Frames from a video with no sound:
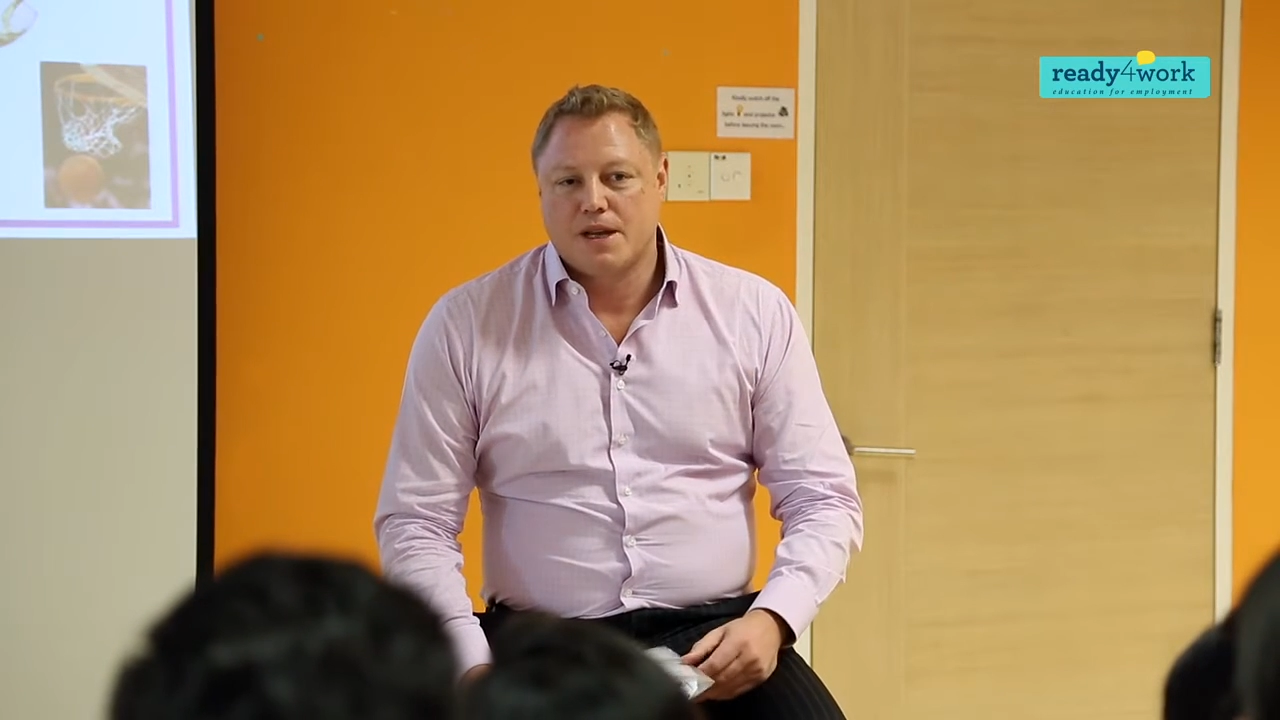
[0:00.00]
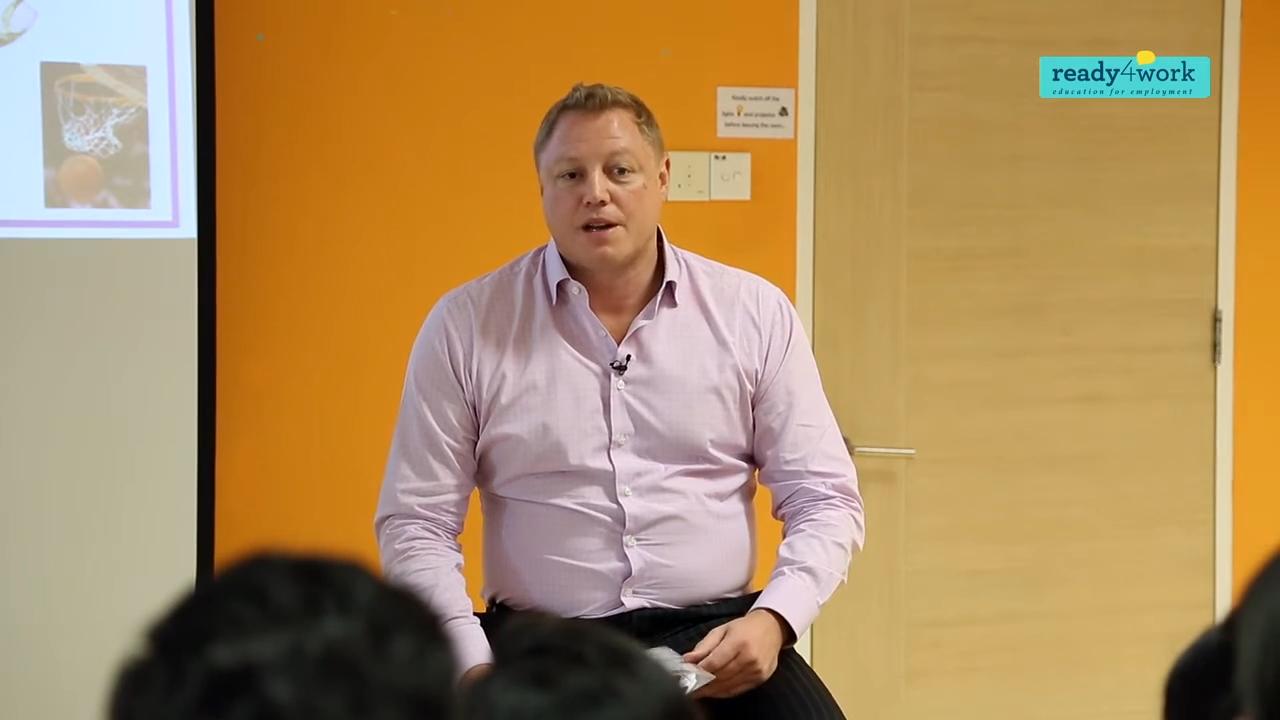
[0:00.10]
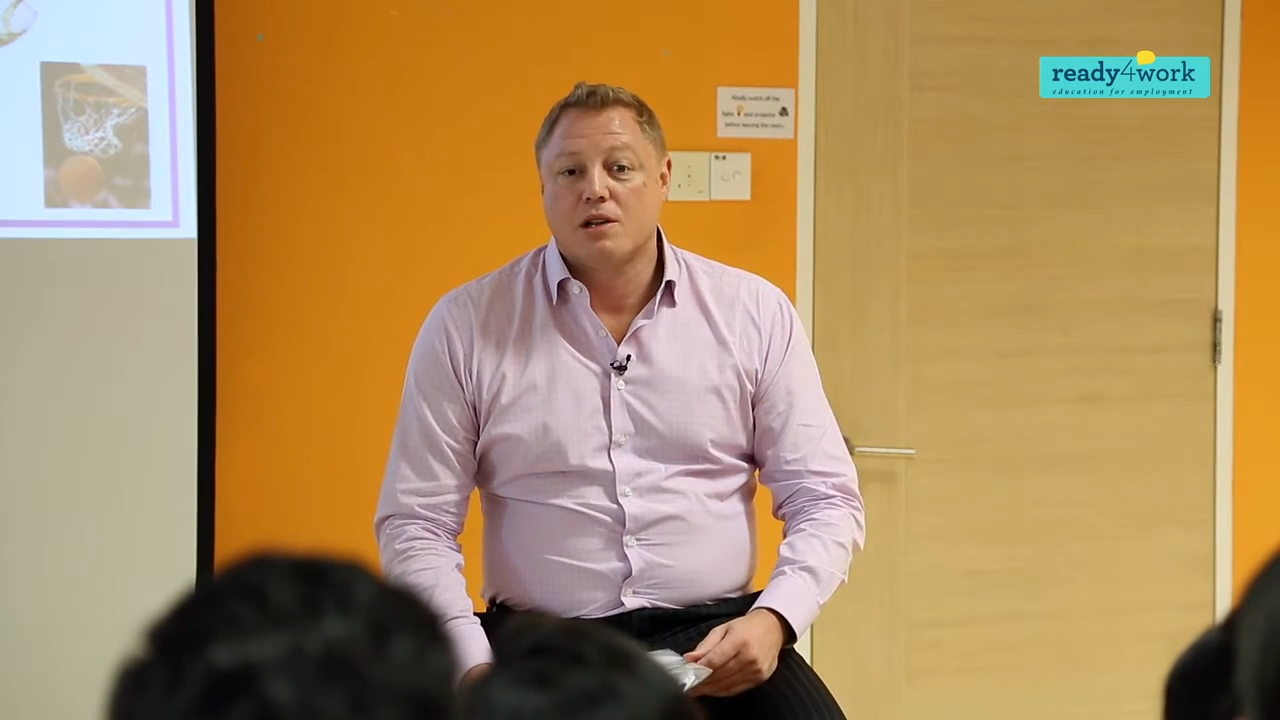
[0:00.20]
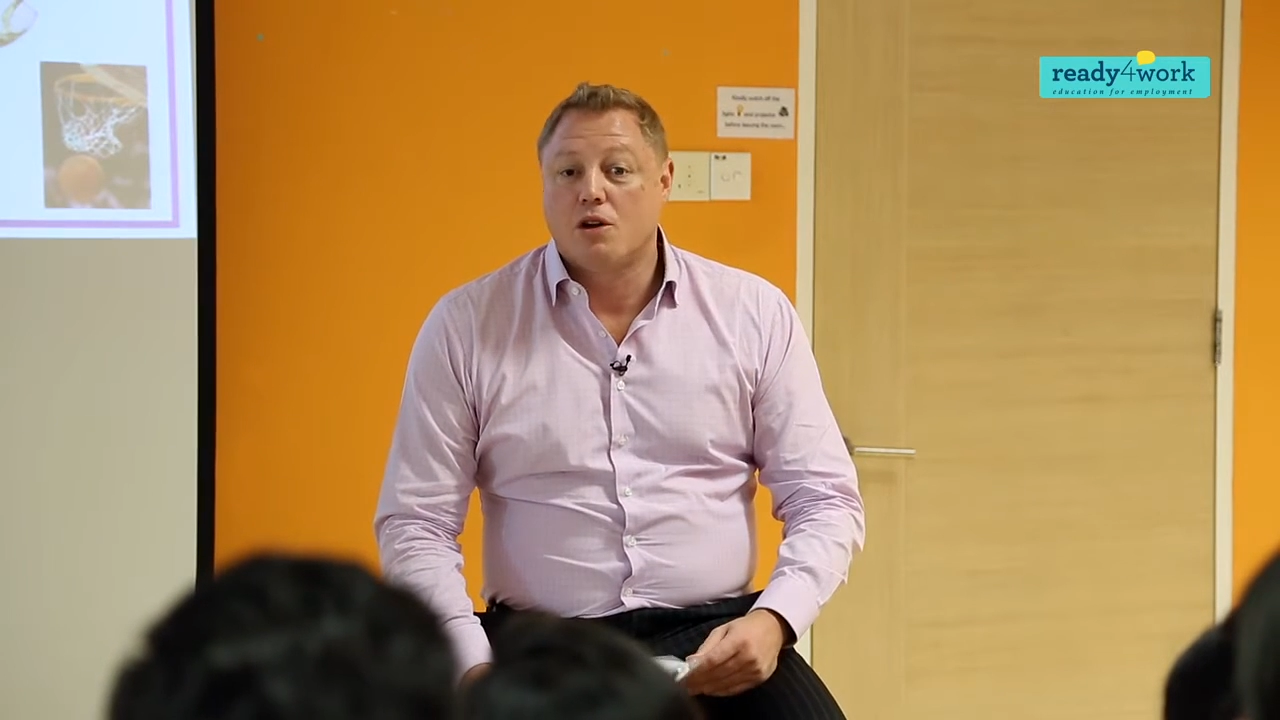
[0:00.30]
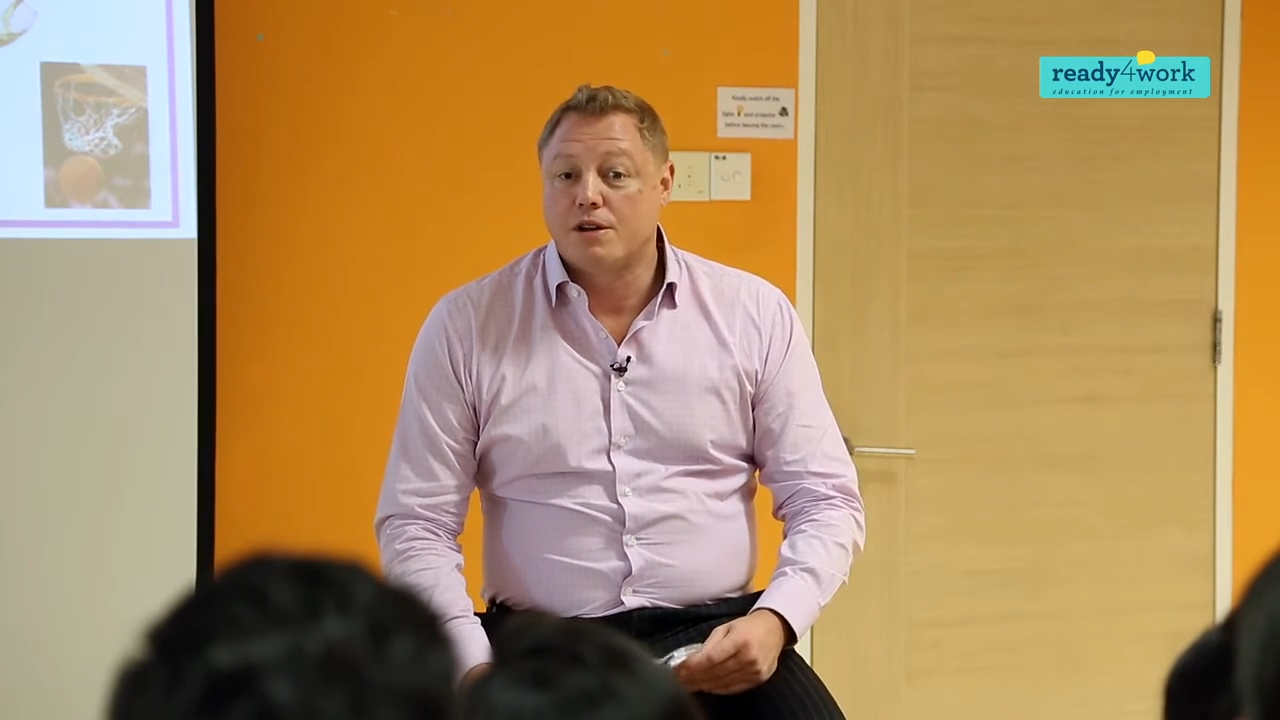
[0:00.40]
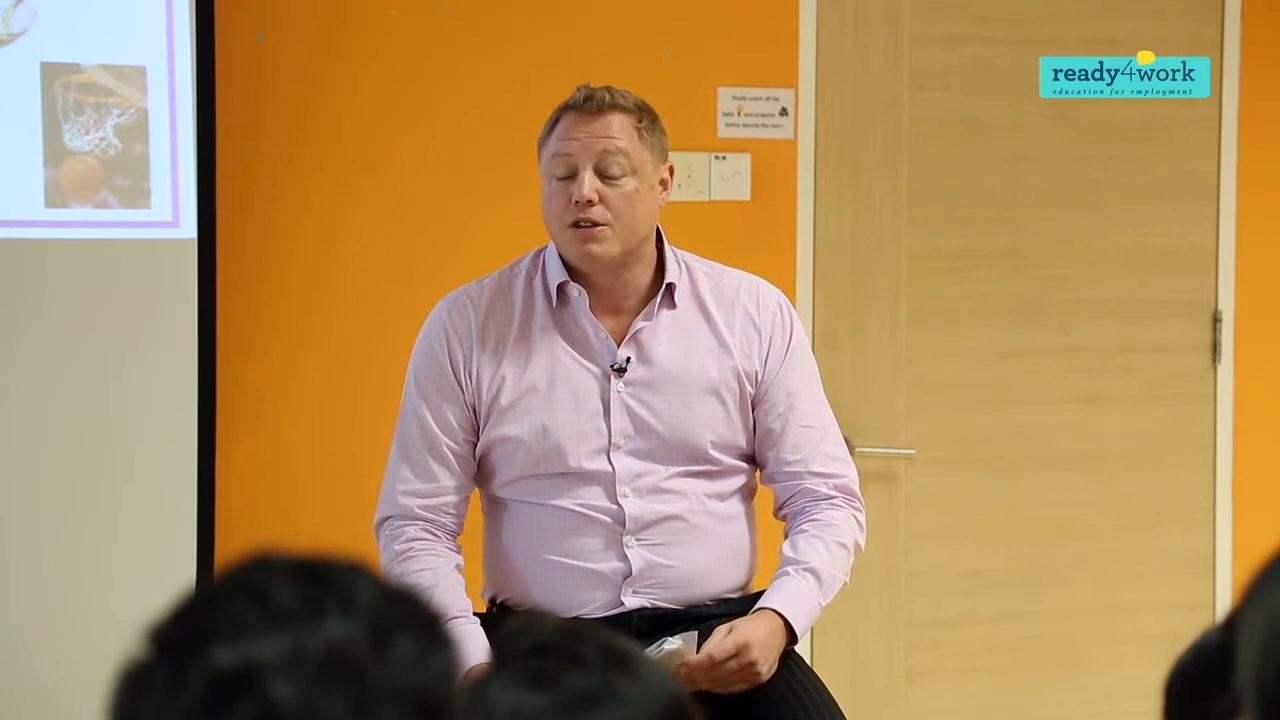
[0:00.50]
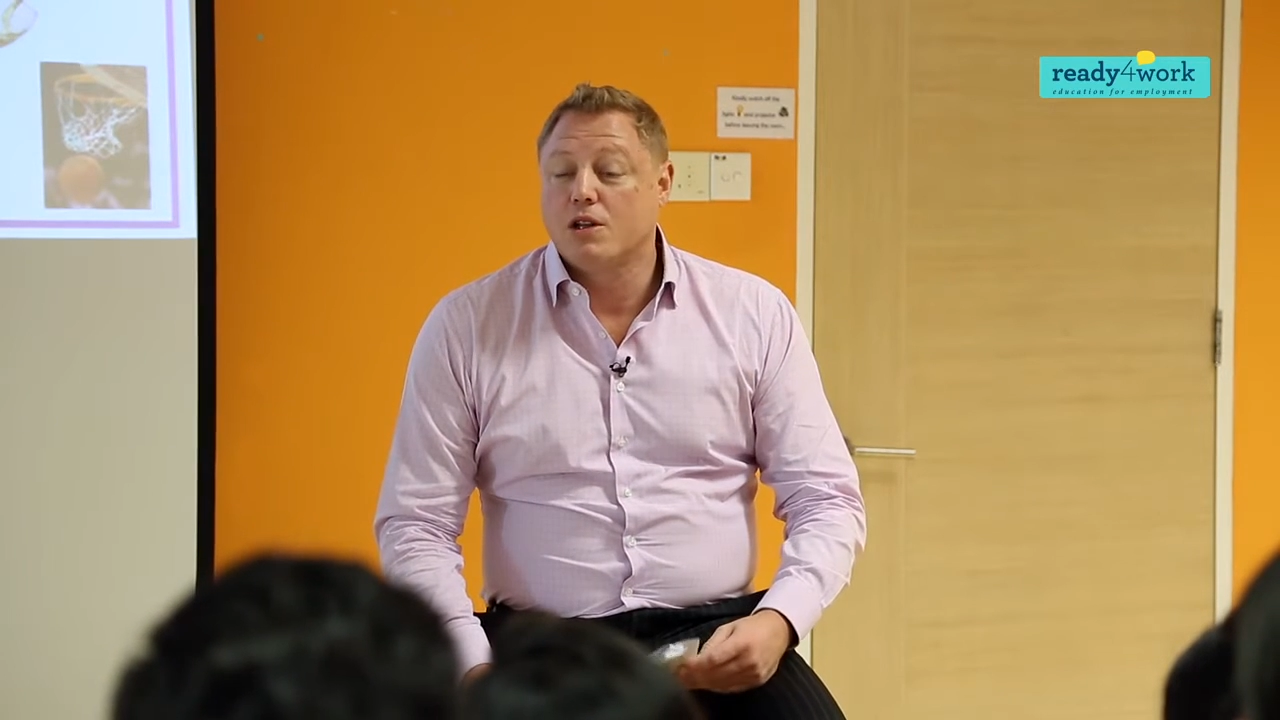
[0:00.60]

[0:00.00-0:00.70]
and a lot of